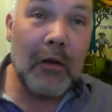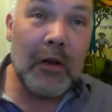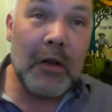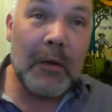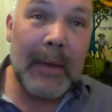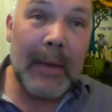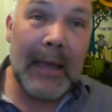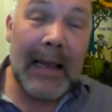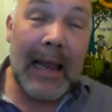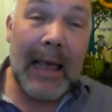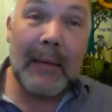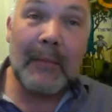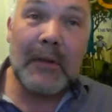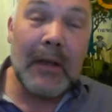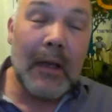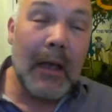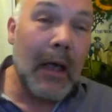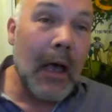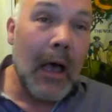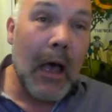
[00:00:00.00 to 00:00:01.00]
be claimed.
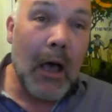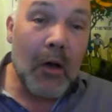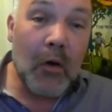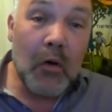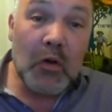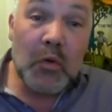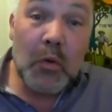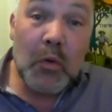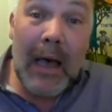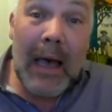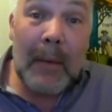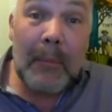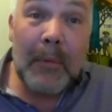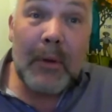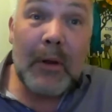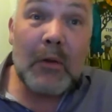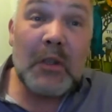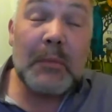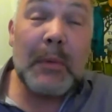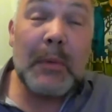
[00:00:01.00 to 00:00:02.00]
Of course, what happened
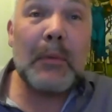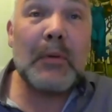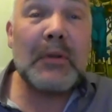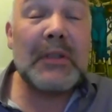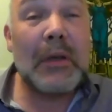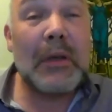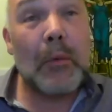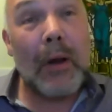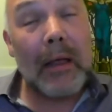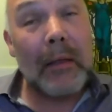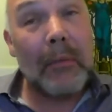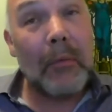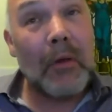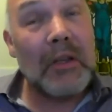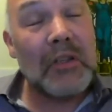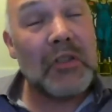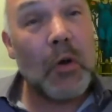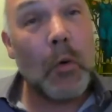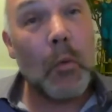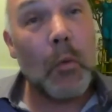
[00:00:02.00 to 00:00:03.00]
was people said, well,
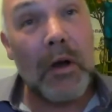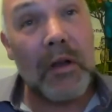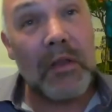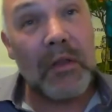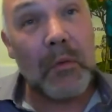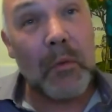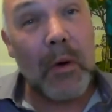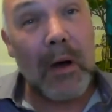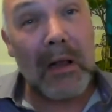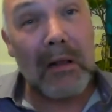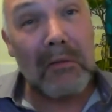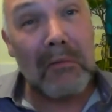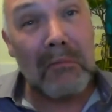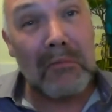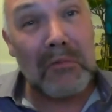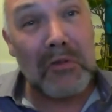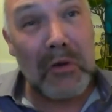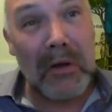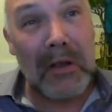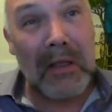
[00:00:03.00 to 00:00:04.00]
it's not worthwhile
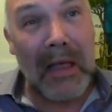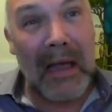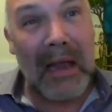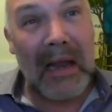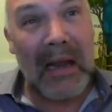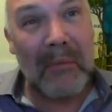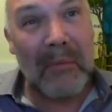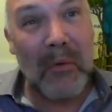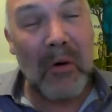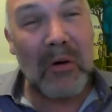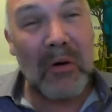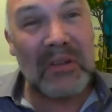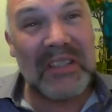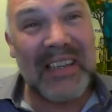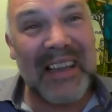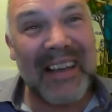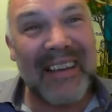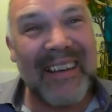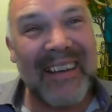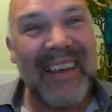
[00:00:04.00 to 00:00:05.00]
doing that anymore.
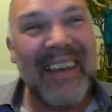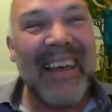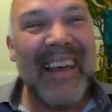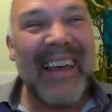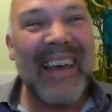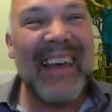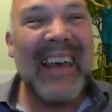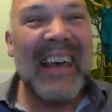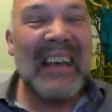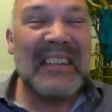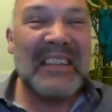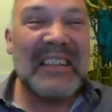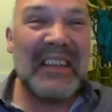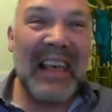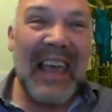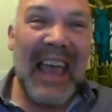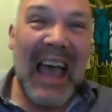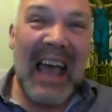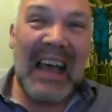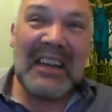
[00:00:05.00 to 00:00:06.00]
So they
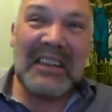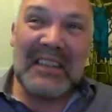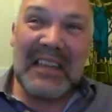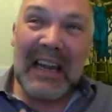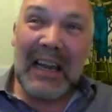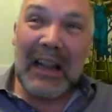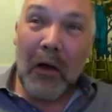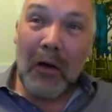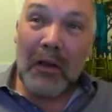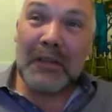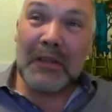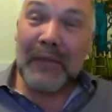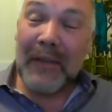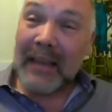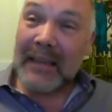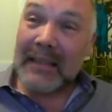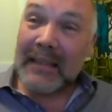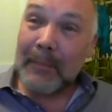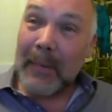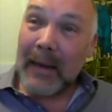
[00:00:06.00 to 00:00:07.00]
actually lost
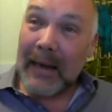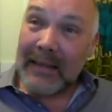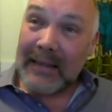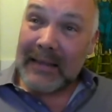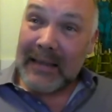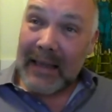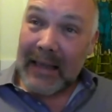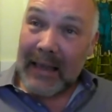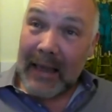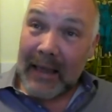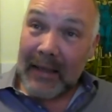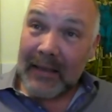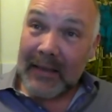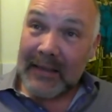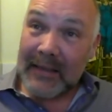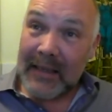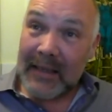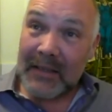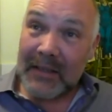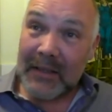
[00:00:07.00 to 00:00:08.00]
flexibility in the
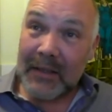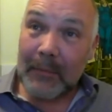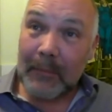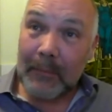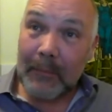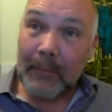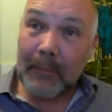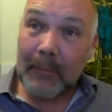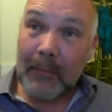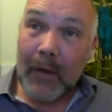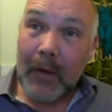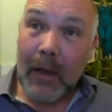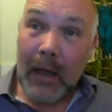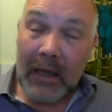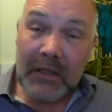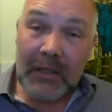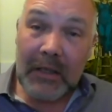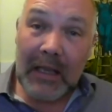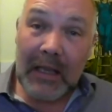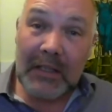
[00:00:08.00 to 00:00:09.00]
system
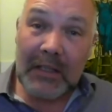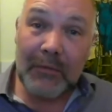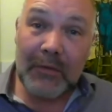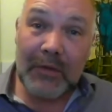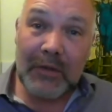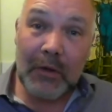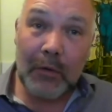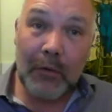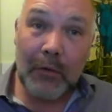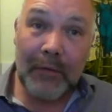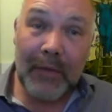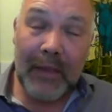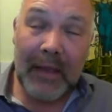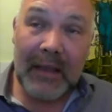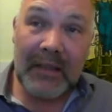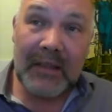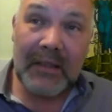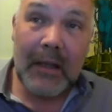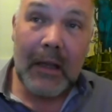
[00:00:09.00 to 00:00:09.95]
as a result of this.